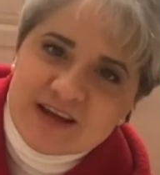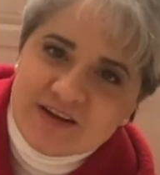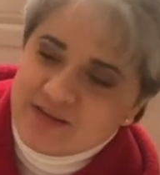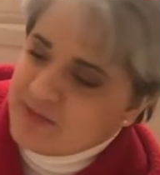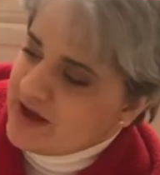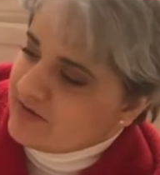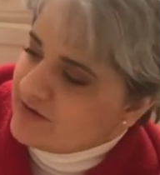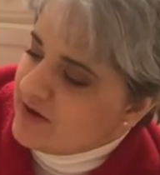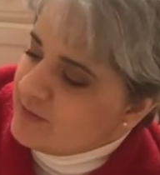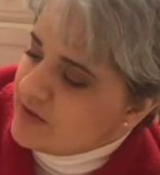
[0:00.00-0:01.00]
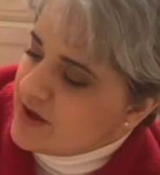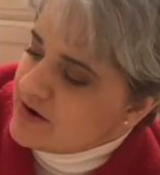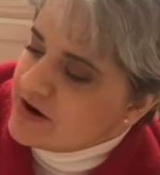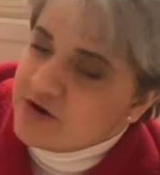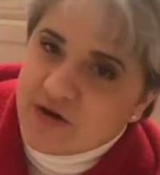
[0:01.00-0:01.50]
out of the bathtub
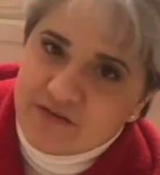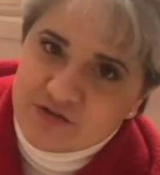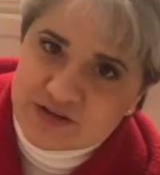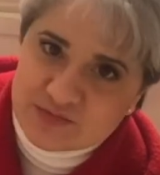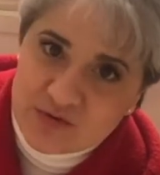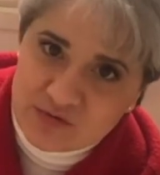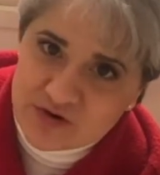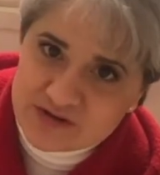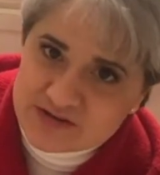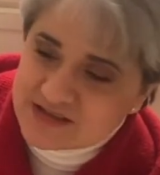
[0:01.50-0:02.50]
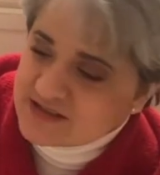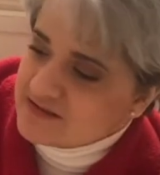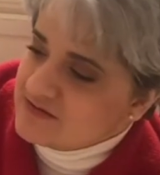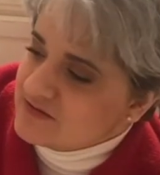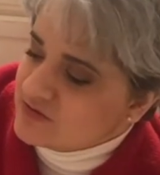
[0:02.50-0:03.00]
then, you know, after he's been rinsed
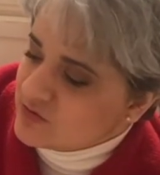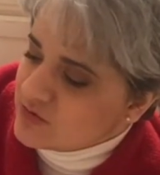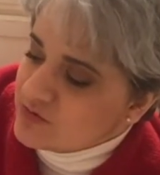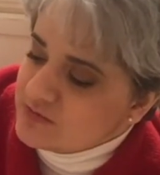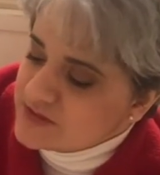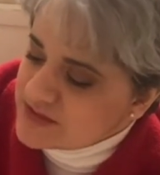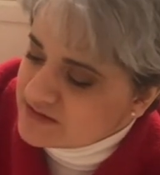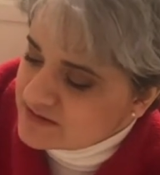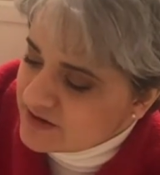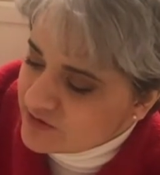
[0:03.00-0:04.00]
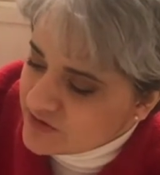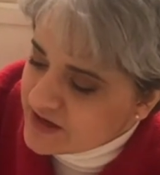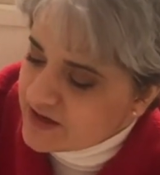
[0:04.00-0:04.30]
and groomed and everything